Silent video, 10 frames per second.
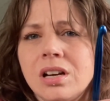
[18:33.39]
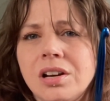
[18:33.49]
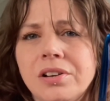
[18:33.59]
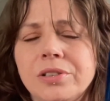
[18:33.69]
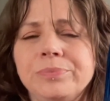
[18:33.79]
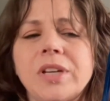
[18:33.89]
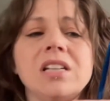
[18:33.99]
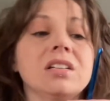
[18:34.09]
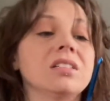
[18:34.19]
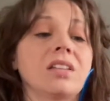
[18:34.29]
I
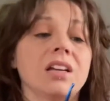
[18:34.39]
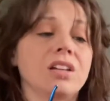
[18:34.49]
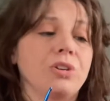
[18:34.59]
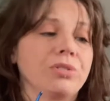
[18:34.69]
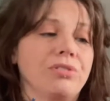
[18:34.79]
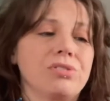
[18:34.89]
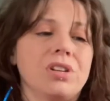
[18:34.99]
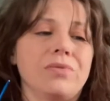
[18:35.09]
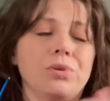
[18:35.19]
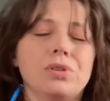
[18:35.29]
did decide to go with
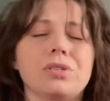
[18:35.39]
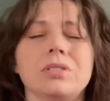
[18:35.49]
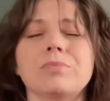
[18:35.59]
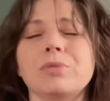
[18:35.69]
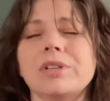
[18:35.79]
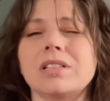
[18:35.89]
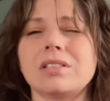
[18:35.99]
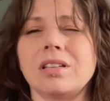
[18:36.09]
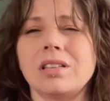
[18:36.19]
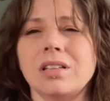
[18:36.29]
crochet for it just simply because
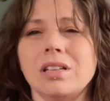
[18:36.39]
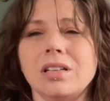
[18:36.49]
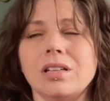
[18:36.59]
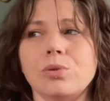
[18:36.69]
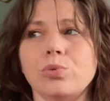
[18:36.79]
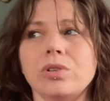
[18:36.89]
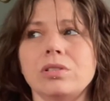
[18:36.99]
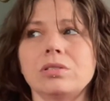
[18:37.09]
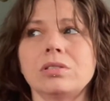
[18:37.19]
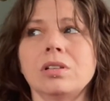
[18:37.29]
I think it
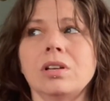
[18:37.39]
was